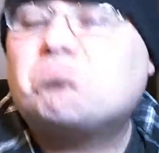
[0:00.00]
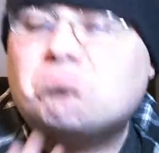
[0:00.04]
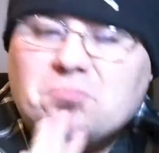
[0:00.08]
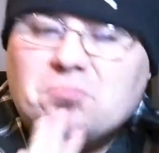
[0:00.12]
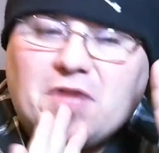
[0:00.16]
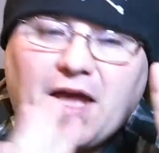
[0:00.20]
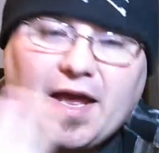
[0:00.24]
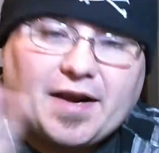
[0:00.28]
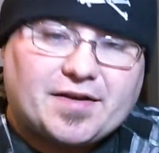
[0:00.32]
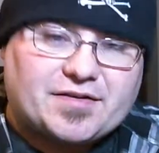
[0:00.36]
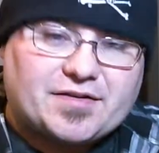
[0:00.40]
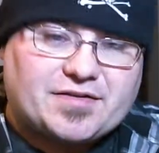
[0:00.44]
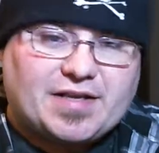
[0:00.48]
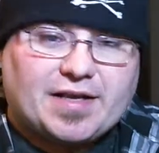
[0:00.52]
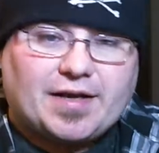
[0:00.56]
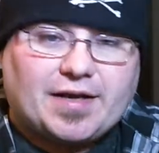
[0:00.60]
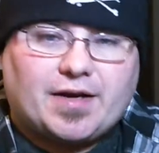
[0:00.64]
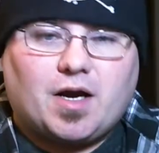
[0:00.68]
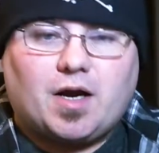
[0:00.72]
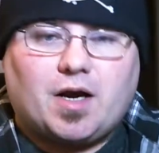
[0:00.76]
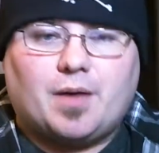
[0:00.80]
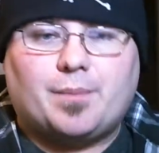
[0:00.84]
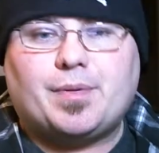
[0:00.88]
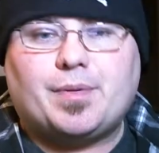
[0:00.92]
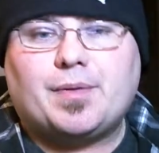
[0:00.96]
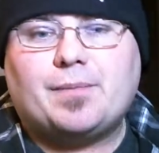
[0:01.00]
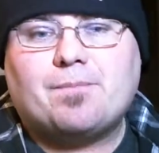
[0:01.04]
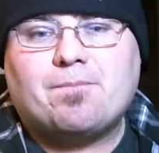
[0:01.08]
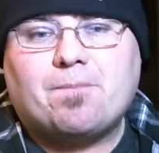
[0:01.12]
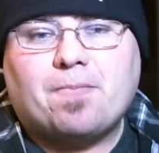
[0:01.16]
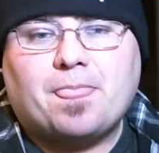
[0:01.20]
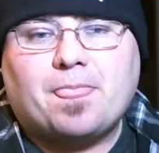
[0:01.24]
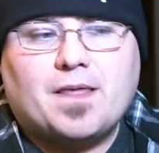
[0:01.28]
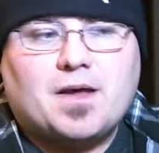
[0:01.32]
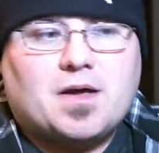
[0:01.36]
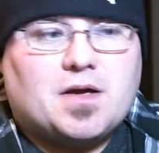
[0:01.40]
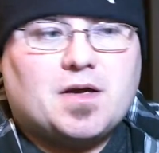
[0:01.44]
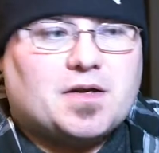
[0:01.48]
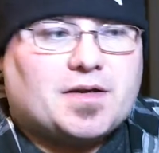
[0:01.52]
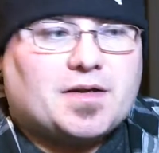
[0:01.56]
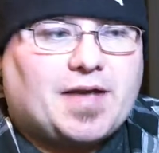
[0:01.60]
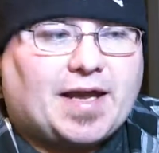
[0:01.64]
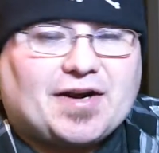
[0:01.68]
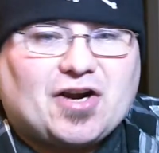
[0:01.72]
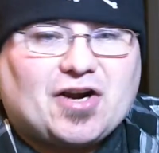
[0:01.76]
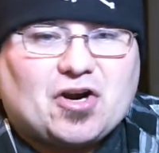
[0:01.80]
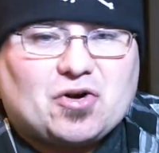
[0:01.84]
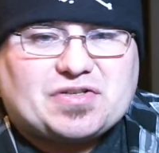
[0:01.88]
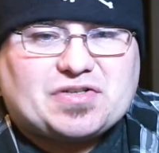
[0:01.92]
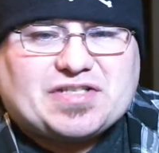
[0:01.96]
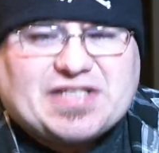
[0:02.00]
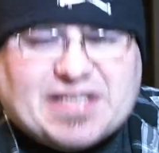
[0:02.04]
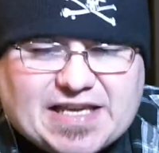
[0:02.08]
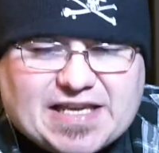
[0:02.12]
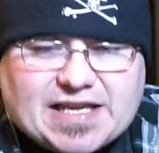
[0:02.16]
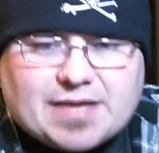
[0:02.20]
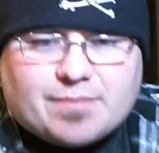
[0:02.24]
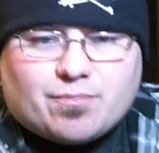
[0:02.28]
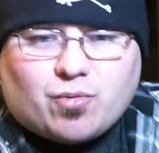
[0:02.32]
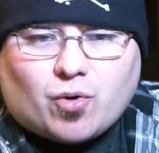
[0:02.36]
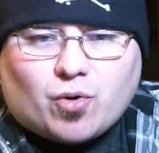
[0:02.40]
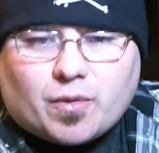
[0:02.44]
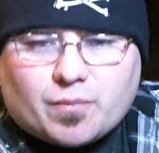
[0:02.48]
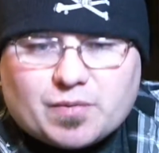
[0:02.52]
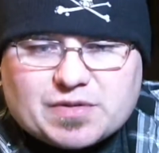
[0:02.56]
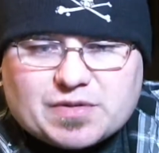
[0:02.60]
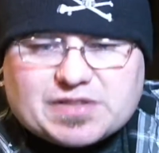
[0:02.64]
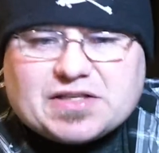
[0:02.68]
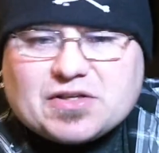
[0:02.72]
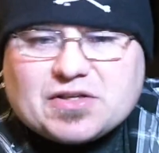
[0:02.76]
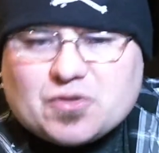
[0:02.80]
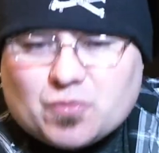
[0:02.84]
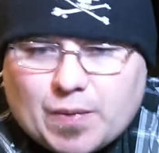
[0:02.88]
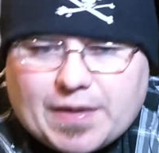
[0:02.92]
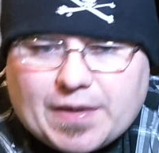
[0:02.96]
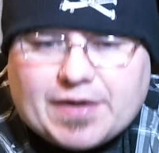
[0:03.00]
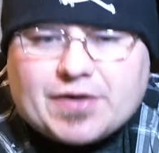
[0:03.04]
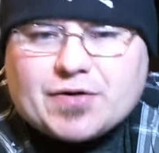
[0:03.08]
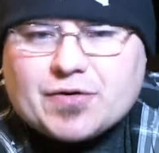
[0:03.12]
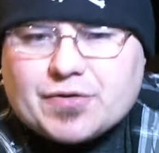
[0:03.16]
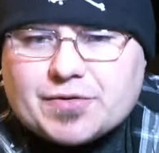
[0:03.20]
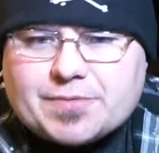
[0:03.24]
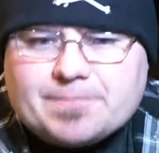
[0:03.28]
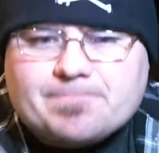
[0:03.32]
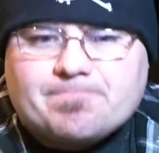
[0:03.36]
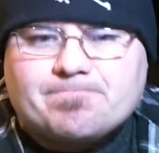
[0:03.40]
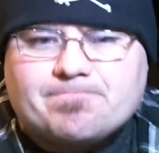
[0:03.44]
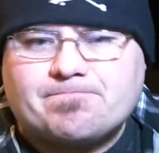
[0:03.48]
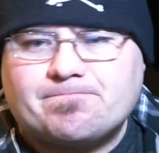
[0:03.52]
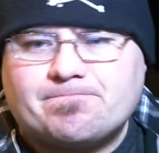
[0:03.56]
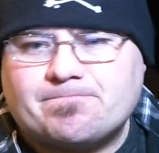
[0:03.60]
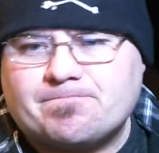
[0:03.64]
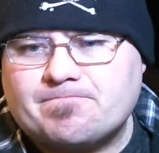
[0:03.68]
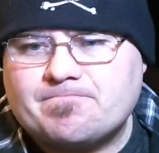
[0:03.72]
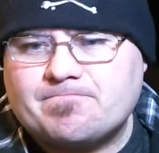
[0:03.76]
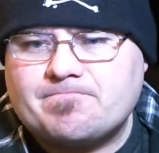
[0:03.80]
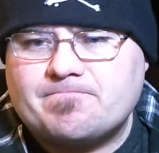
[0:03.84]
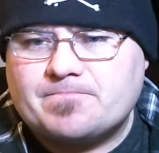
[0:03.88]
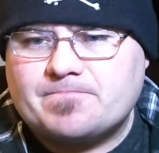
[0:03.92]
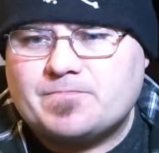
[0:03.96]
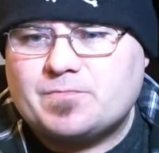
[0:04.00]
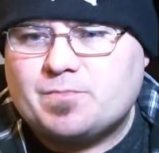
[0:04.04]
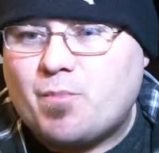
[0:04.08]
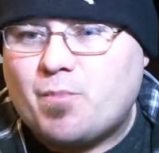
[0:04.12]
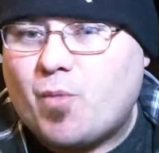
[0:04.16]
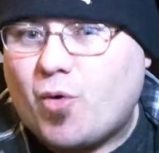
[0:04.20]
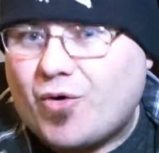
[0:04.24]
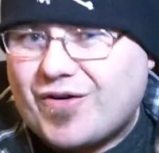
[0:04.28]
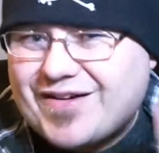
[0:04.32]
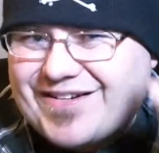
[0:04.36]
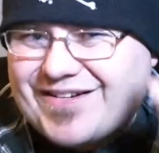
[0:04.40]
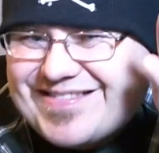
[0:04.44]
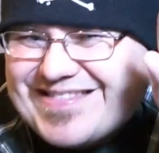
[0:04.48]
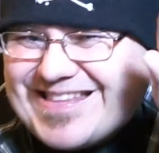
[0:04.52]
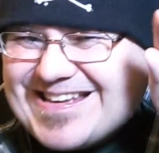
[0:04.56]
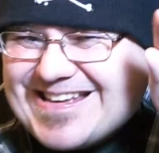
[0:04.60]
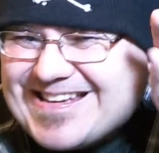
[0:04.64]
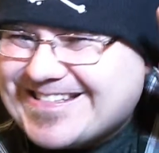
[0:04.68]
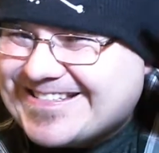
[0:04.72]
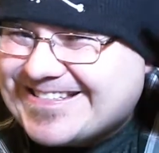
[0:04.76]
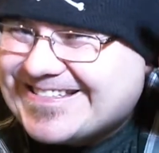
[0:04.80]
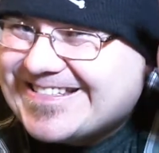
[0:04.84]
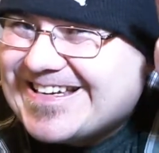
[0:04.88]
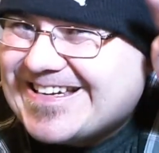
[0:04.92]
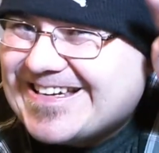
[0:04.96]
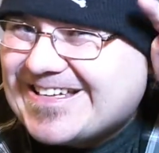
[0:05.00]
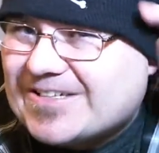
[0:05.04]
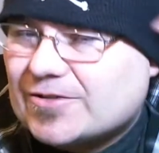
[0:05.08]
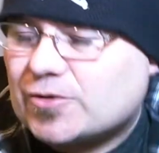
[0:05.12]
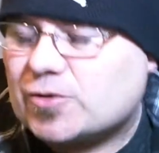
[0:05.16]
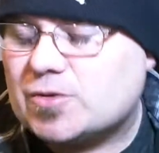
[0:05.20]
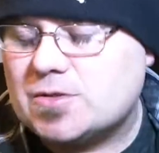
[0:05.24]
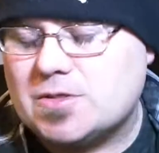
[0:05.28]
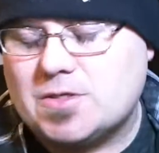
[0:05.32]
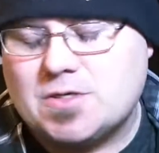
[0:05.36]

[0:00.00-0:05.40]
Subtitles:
Got it set up. Kind of noticed the keyboard was a little weird. More on that later.